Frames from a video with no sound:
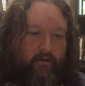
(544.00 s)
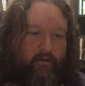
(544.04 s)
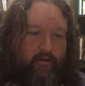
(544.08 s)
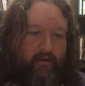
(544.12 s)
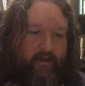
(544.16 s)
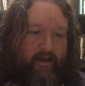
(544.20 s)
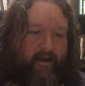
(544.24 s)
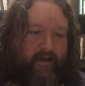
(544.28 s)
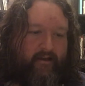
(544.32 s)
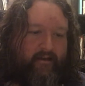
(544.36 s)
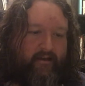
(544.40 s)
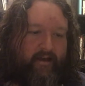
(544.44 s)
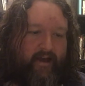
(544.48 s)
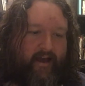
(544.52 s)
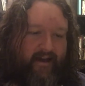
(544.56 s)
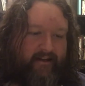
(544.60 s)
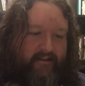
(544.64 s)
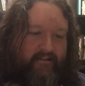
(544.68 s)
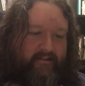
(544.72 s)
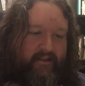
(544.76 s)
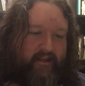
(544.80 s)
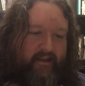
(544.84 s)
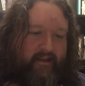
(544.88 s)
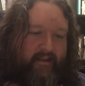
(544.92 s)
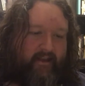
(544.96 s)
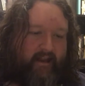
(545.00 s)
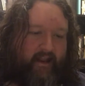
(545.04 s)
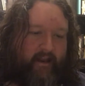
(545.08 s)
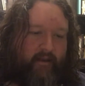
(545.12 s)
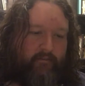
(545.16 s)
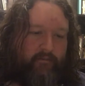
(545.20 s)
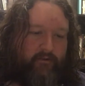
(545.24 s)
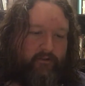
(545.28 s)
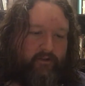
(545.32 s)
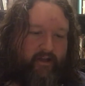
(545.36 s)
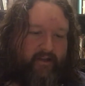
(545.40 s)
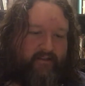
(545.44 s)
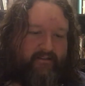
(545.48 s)
he acts like an
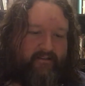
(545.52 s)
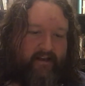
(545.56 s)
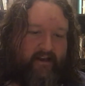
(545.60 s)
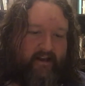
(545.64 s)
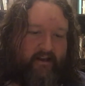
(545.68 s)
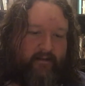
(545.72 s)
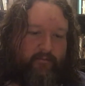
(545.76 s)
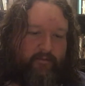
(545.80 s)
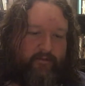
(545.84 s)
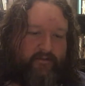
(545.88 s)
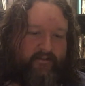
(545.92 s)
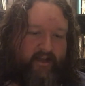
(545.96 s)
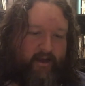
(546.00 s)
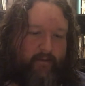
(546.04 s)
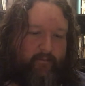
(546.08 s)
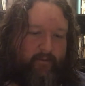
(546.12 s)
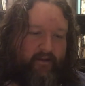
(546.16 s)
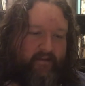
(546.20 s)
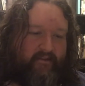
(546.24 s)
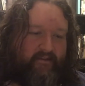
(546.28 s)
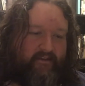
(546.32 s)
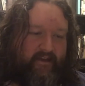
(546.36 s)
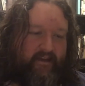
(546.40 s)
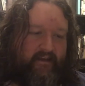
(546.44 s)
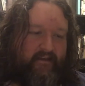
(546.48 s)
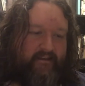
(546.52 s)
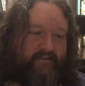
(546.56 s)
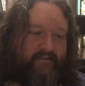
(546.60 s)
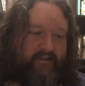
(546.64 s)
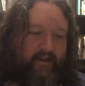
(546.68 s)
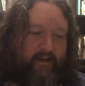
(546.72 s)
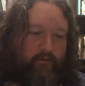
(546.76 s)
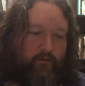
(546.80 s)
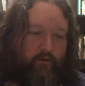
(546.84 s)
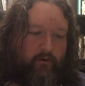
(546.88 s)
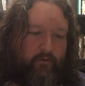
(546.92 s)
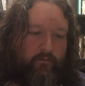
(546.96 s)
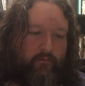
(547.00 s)
animal, has an animal's habits, eats
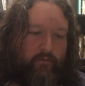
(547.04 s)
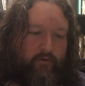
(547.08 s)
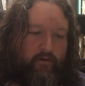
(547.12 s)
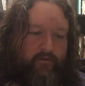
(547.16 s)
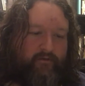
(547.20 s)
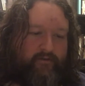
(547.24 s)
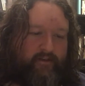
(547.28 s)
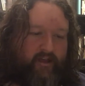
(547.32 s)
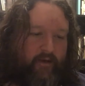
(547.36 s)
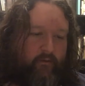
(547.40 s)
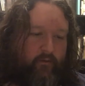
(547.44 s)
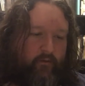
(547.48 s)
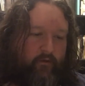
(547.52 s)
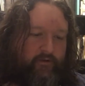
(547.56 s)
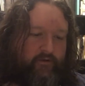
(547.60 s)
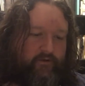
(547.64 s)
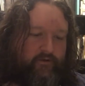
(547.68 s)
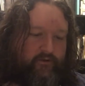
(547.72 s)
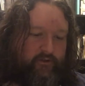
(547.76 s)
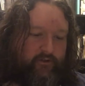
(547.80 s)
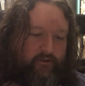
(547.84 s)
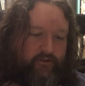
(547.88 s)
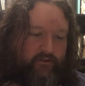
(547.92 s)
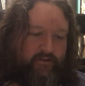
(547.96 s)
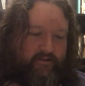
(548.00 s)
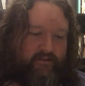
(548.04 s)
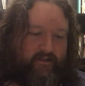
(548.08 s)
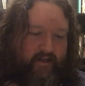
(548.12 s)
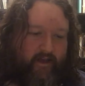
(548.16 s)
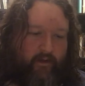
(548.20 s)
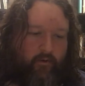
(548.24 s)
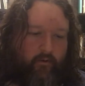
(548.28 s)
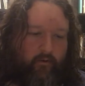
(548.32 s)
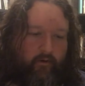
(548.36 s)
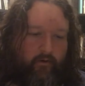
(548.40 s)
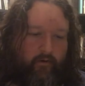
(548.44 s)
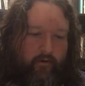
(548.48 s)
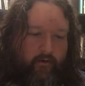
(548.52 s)
like one, moves like one, talks
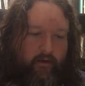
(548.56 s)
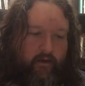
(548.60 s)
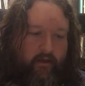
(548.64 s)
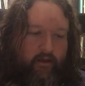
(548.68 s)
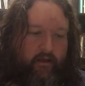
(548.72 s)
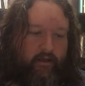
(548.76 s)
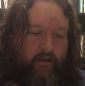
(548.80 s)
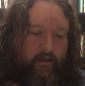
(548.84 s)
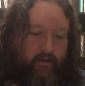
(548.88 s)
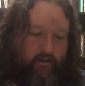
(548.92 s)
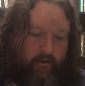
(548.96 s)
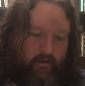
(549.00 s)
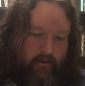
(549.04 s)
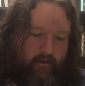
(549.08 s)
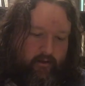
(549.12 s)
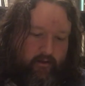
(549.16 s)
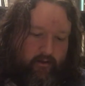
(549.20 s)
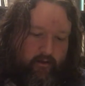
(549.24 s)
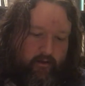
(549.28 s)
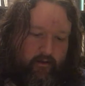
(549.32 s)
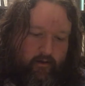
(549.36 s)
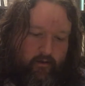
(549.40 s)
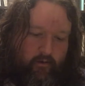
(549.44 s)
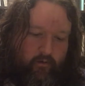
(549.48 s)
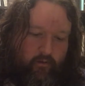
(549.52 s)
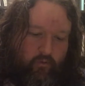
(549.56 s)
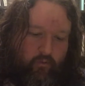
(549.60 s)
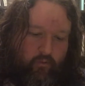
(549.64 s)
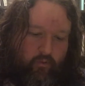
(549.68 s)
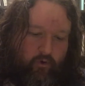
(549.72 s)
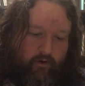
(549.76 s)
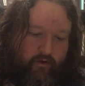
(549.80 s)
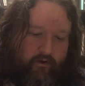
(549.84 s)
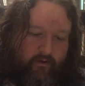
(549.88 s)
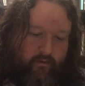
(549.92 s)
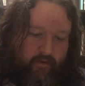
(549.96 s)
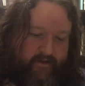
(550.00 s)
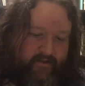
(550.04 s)
like one. One
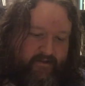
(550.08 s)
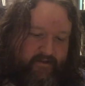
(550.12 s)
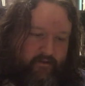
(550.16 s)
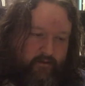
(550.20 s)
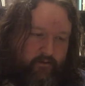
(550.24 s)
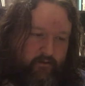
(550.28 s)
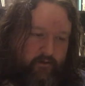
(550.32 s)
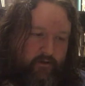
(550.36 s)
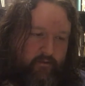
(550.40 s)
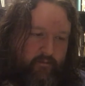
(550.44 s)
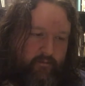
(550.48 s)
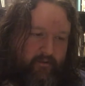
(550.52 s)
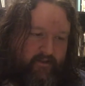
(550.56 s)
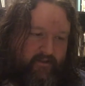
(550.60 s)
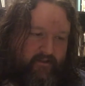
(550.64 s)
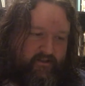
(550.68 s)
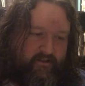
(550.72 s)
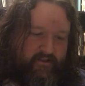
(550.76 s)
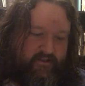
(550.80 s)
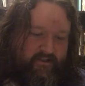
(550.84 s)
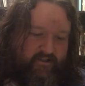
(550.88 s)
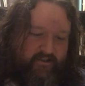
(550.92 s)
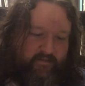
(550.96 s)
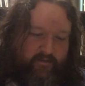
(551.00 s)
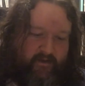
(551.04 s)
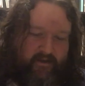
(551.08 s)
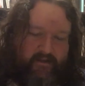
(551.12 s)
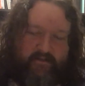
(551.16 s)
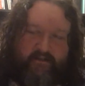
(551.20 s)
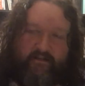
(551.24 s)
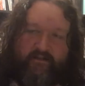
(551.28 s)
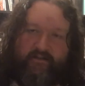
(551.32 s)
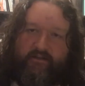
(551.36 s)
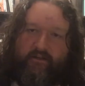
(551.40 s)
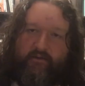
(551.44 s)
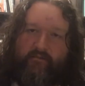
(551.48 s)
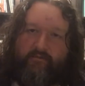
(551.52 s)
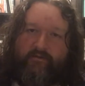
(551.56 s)
of the ways to look at Blanche's speech
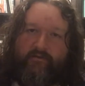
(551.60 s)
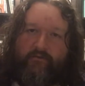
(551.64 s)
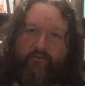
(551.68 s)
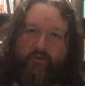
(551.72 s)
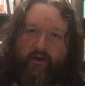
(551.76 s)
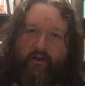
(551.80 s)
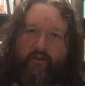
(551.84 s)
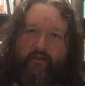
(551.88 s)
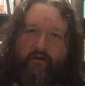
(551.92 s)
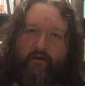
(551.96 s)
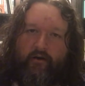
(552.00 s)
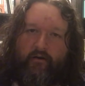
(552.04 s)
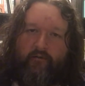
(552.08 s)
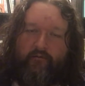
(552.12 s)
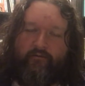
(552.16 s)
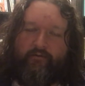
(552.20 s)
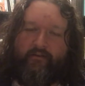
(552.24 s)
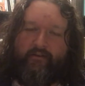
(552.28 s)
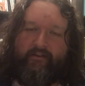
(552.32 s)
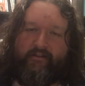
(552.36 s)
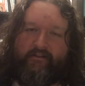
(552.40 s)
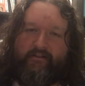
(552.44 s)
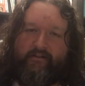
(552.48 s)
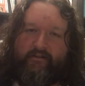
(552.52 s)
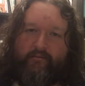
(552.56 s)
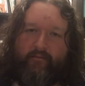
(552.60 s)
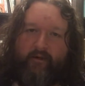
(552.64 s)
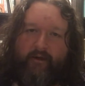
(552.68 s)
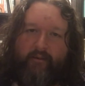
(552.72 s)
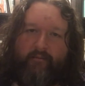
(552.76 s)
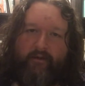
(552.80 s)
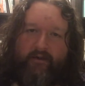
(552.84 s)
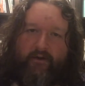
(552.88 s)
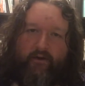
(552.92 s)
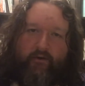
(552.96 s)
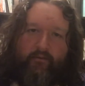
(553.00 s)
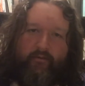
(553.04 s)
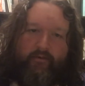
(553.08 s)
in terms of where the conflict might
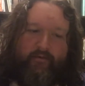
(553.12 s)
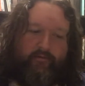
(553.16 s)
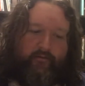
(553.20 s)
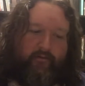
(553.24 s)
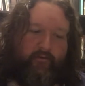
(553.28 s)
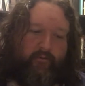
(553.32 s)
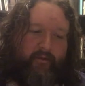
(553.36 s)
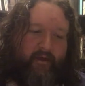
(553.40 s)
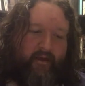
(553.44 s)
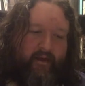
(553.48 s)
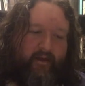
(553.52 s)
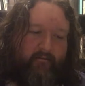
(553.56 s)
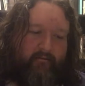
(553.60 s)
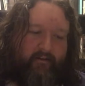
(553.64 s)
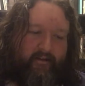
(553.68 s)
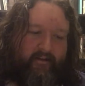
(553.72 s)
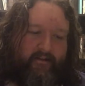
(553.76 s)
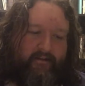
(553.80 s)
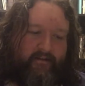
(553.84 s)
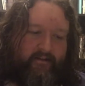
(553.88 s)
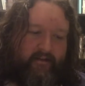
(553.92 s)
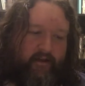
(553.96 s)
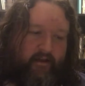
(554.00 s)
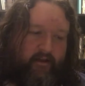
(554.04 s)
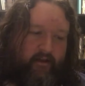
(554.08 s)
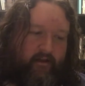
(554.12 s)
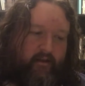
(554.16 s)
be coming from here is,